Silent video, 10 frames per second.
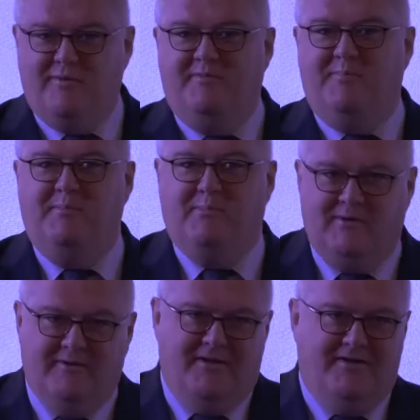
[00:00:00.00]
greet
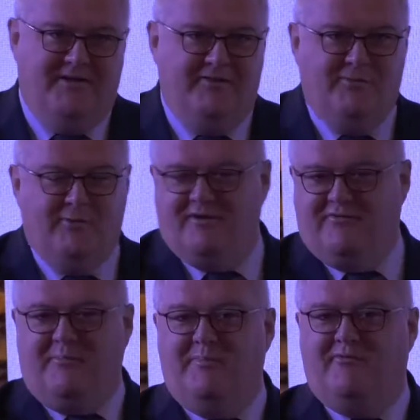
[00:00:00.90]
people in the world.
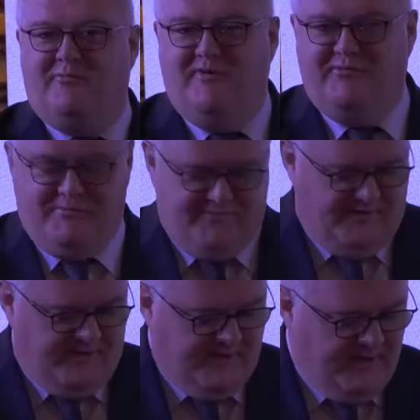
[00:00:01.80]
It's the best way so
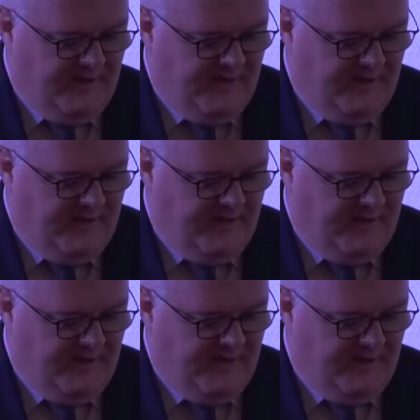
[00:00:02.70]
far